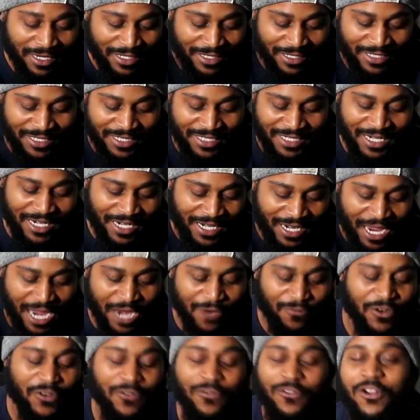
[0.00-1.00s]
Legit,
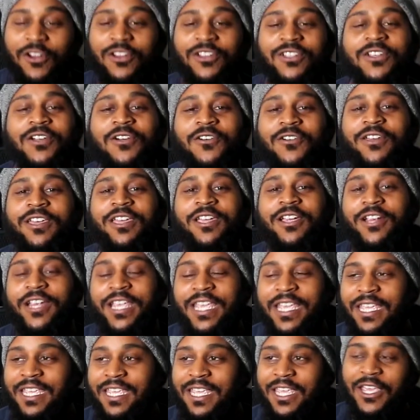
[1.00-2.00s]
every verse on here
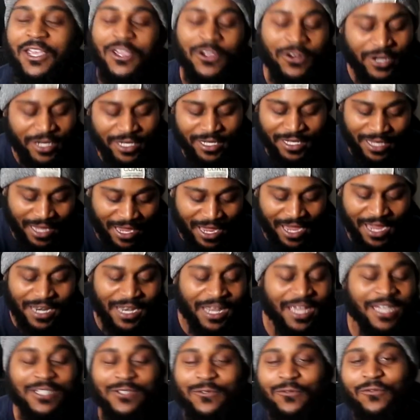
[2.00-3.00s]
he killed, and he had
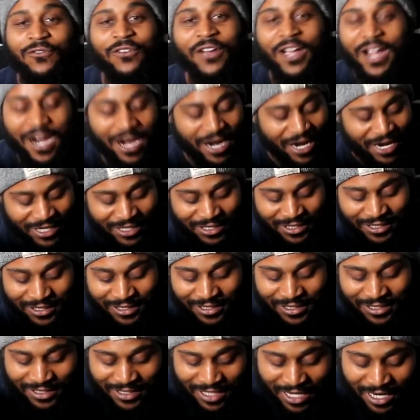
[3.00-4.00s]
like some fire ass
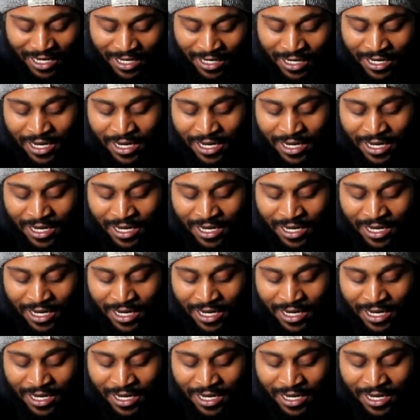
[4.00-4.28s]
shit to say.